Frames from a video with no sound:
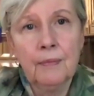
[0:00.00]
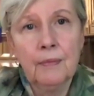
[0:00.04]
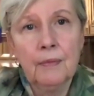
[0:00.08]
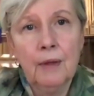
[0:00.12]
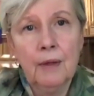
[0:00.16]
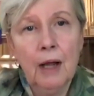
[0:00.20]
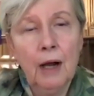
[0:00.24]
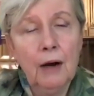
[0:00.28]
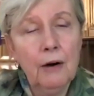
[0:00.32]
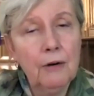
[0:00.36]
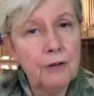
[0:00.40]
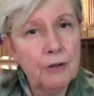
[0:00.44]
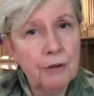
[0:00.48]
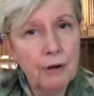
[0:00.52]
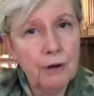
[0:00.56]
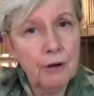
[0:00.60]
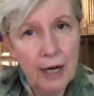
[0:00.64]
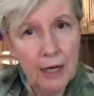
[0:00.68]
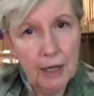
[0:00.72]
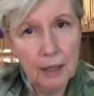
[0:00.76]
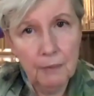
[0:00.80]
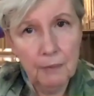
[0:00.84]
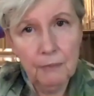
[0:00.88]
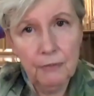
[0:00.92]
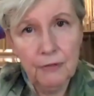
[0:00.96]
Our
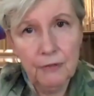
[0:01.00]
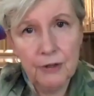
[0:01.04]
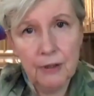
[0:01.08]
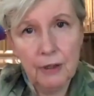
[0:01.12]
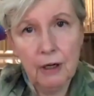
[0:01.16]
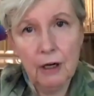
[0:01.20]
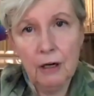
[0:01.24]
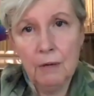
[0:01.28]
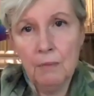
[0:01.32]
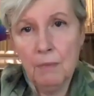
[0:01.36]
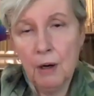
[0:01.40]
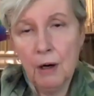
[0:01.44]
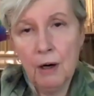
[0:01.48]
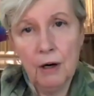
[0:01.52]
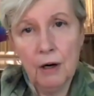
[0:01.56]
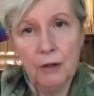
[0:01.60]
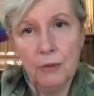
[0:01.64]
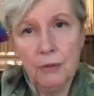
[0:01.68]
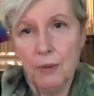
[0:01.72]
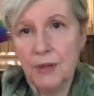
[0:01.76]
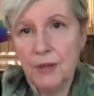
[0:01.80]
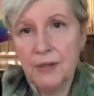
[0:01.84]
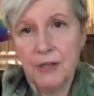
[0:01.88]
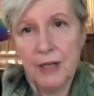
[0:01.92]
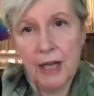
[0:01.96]
triumphs are marred
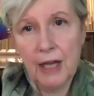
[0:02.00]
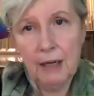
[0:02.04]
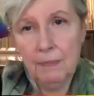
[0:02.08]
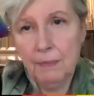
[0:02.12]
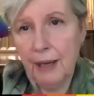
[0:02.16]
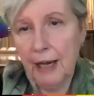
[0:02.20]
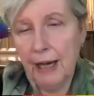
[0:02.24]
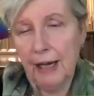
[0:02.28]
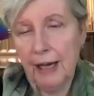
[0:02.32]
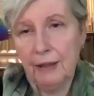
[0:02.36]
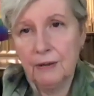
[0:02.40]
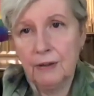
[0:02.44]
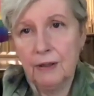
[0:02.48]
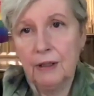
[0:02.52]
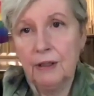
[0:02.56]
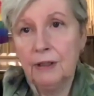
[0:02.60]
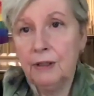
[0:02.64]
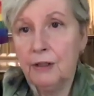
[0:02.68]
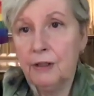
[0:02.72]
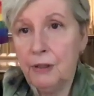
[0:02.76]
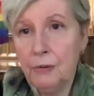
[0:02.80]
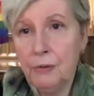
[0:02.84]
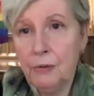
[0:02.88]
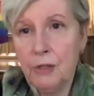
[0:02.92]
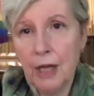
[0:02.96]
with setbacks and
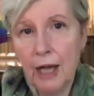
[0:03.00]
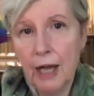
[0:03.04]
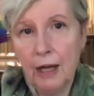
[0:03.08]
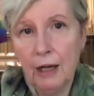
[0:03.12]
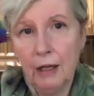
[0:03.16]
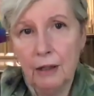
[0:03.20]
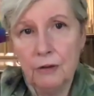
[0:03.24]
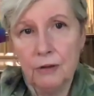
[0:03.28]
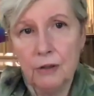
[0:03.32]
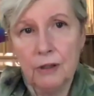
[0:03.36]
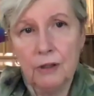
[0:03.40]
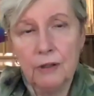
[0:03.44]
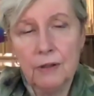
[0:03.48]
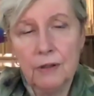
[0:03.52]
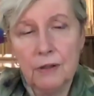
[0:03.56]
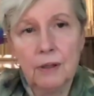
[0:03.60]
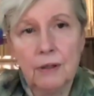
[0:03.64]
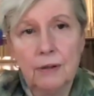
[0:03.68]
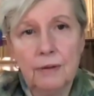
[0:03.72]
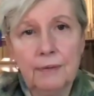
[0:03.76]
new challenges.